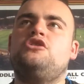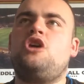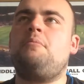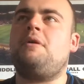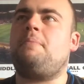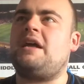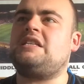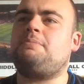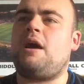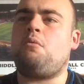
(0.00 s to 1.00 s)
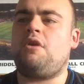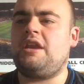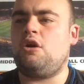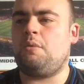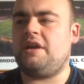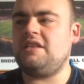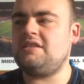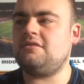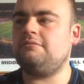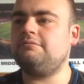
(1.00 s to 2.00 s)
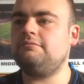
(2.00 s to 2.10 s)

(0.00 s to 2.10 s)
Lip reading: Do you know what I mean? Back to back 1-0 wins.